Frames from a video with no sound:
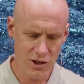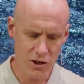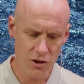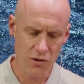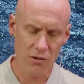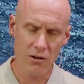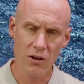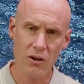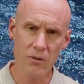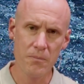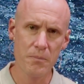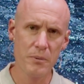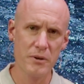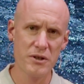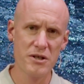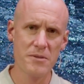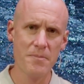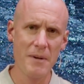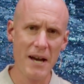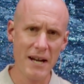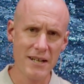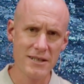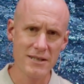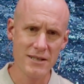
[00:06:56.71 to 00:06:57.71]
your own
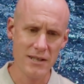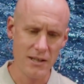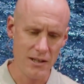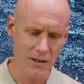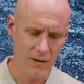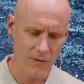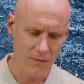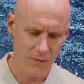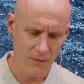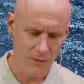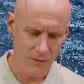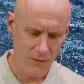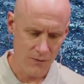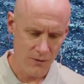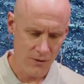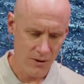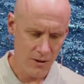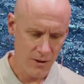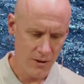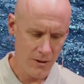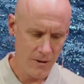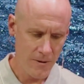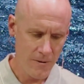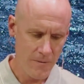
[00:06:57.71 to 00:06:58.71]
perspective.
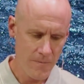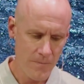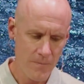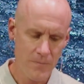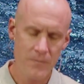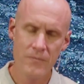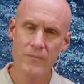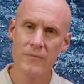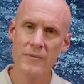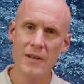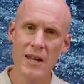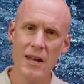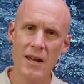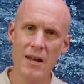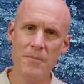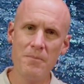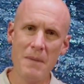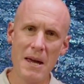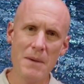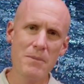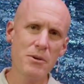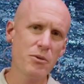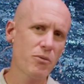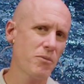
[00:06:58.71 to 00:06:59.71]
And
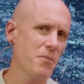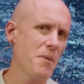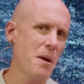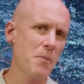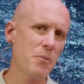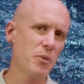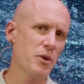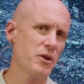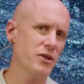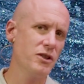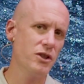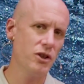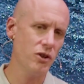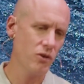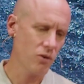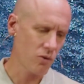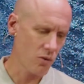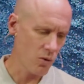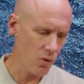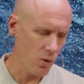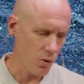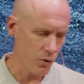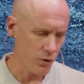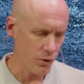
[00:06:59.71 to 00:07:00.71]
maybe remembering that you
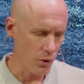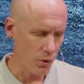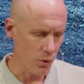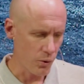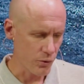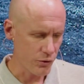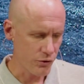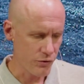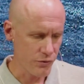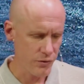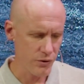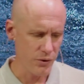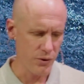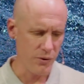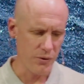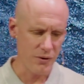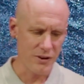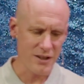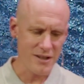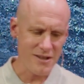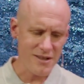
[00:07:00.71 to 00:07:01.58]
don't hold the whole truth. This